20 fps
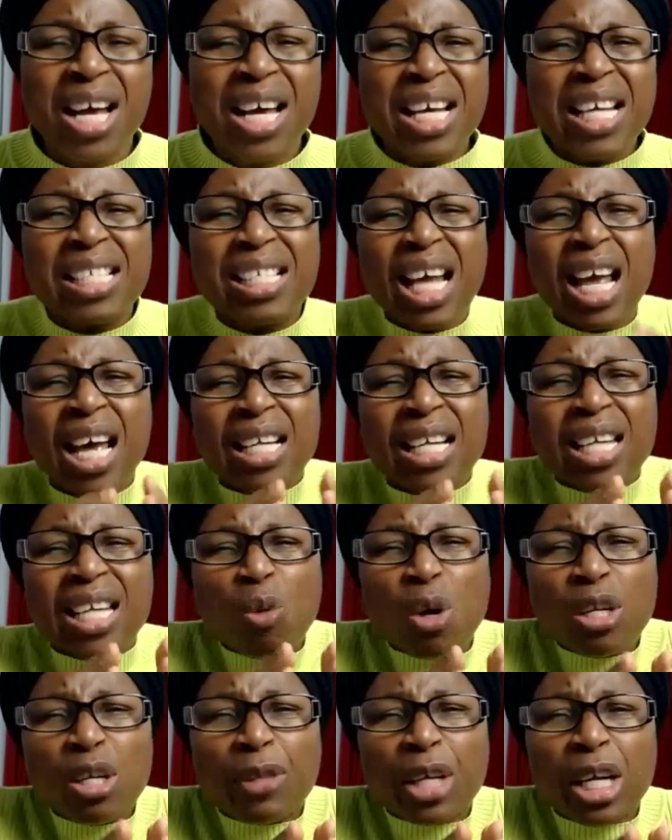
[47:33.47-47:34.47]
He said, the
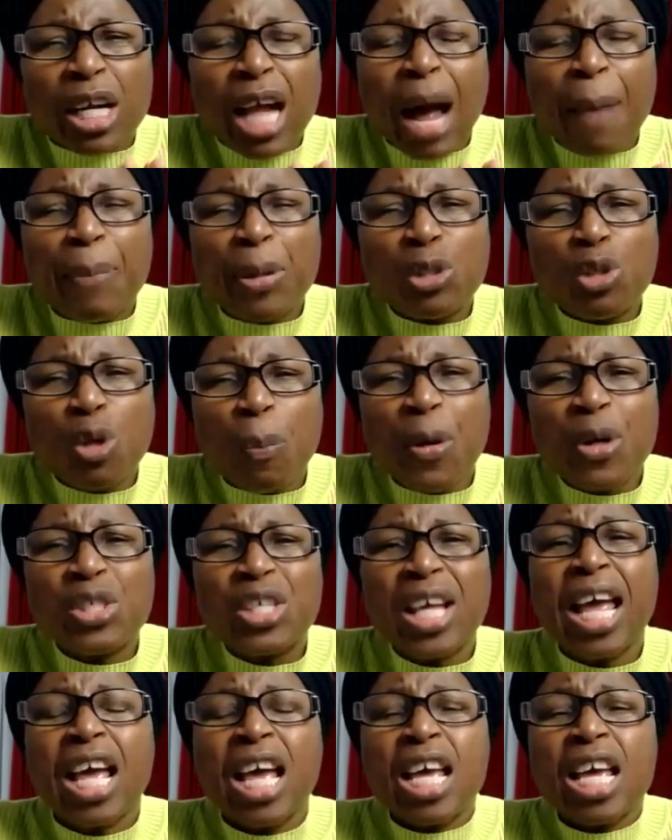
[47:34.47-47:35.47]
word of the apostle Paul
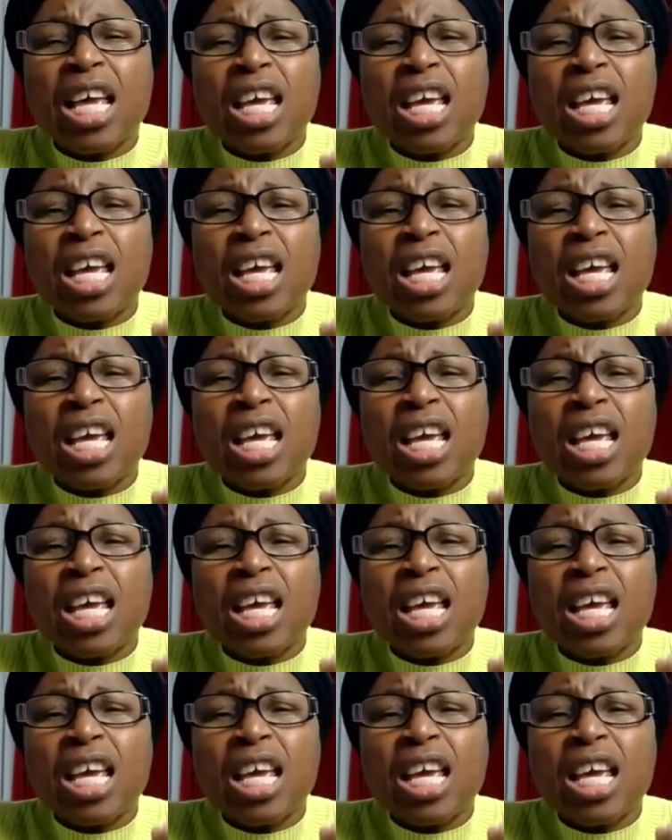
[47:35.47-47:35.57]
said,